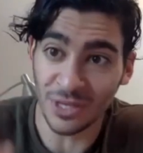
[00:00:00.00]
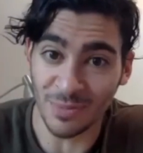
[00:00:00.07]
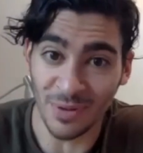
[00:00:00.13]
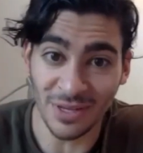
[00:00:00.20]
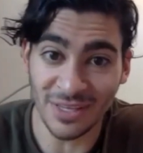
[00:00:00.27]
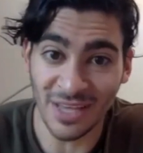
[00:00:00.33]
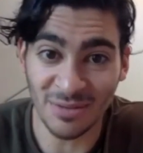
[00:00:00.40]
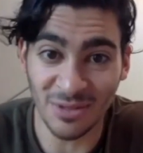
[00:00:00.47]

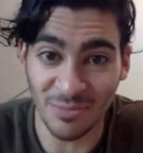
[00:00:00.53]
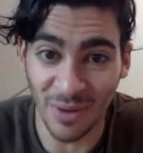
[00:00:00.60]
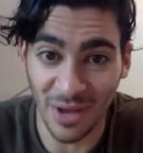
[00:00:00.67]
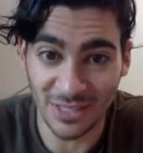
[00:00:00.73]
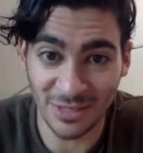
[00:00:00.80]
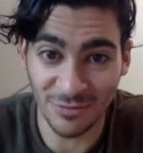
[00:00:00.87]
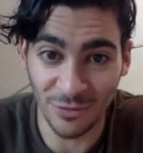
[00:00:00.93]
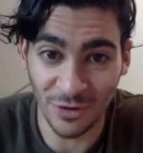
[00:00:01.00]
many times in
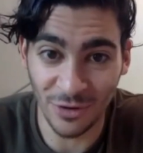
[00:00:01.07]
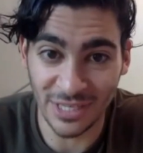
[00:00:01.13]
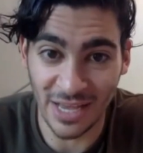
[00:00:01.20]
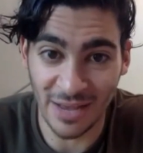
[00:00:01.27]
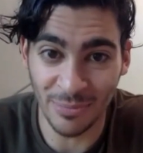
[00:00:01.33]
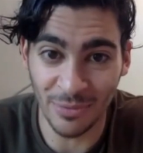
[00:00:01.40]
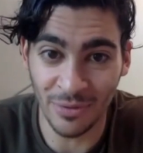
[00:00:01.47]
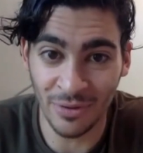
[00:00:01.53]
Boston, for
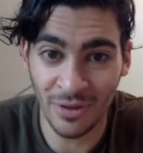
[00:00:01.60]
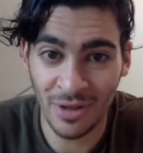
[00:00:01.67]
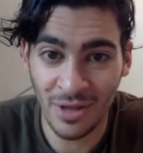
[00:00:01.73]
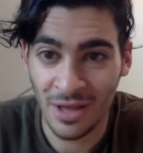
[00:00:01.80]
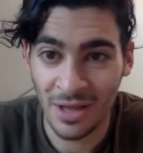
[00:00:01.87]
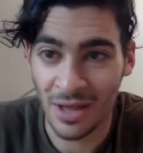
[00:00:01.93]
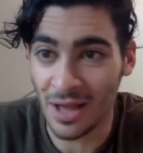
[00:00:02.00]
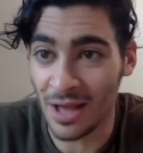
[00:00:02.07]
example.
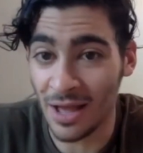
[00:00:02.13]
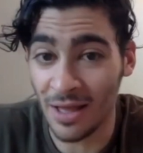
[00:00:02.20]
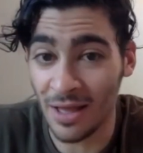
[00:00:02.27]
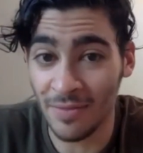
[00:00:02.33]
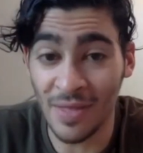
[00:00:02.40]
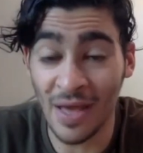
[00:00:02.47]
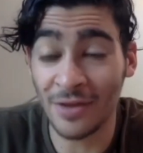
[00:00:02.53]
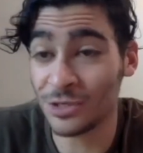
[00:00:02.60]
Uh,
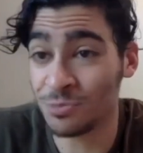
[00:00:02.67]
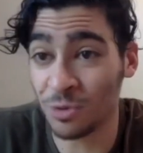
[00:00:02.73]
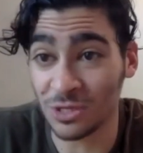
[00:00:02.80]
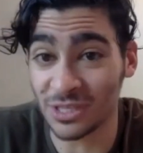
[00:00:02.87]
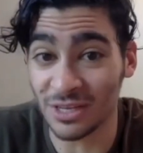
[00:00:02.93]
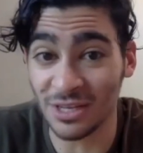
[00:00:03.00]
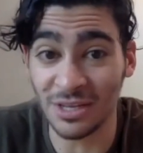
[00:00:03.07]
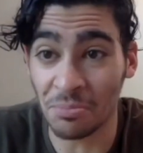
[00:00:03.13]
not just because
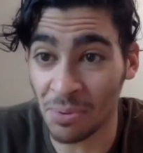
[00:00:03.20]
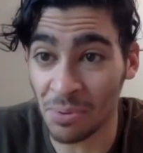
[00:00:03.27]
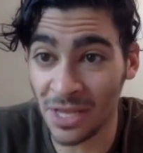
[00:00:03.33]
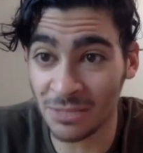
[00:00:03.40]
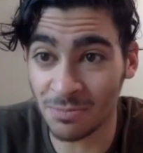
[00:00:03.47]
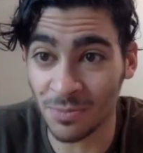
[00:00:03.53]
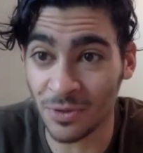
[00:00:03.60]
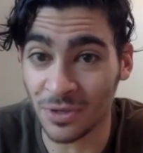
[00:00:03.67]
I needed a
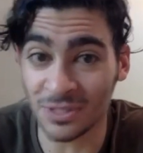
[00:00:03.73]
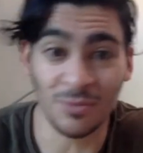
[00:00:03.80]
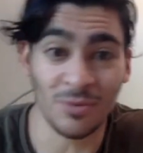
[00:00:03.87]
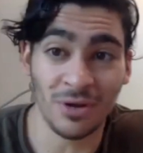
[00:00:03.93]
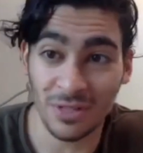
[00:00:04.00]
place, but because I wanted to